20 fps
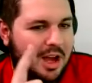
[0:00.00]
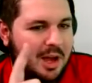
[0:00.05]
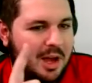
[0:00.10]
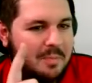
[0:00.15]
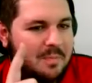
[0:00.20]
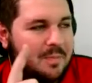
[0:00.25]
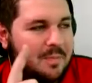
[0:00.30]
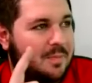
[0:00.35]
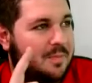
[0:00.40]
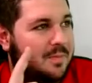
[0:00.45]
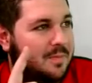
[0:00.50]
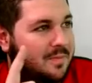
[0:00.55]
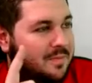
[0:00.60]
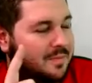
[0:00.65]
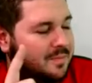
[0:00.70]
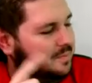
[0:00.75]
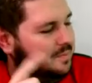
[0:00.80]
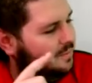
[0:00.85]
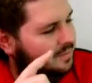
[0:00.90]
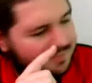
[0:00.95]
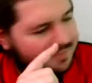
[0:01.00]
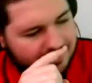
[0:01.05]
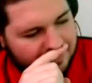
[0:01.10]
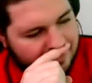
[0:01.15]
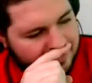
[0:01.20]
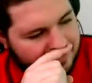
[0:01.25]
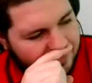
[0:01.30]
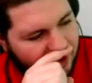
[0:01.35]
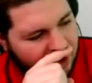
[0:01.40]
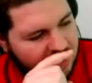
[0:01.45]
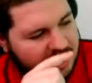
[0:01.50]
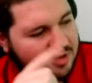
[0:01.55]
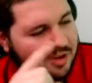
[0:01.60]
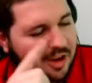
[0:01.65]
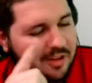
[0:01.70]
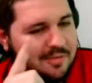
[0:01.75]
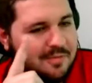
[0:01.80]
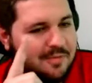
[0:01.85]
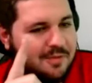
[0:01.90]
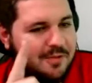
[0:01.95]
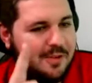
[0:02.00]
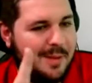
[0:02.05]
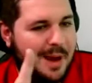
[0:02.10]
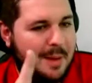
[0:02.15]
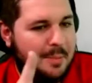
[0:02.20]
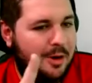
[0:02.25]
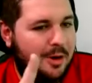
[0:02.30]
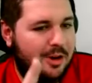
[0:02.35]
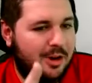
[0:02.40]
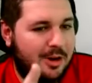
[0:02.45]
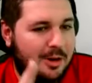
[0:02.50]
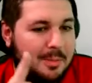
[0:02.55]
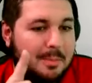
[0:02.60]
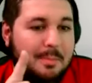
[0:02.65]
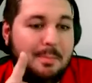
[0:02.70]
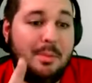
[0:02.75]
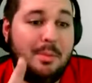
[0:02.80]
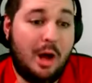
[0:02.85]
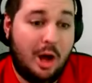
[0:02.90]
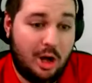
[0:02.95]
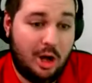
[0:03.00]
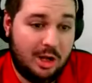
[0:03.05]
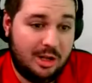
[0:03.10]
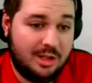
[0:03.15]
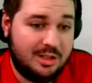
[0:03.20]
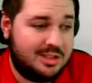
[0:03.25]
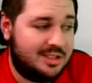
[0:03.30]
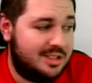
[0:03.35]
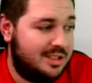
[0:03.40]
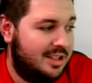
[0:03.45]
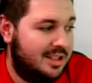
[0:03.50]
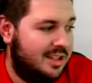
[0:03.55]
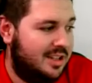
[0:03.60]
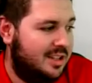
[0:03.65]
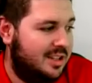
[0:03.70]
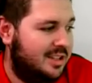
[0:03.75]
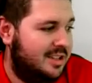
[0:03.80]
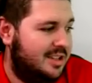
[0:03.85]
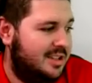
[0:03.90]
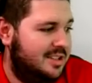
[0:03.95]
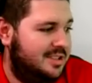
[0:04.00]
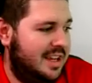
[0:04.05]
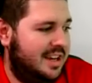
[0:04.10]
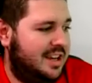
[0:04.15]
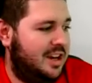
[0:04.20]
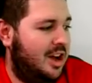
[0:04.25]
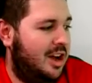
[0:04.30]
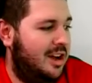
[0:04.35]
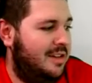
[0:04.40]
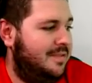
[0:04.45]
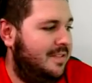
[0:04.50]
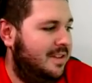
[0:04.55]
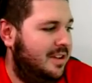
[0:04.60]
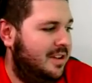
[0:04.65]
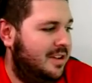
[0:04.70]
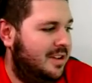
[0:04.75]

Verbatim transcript: then like, oh, it's super chat battle. First off, for my burner balls. Second off,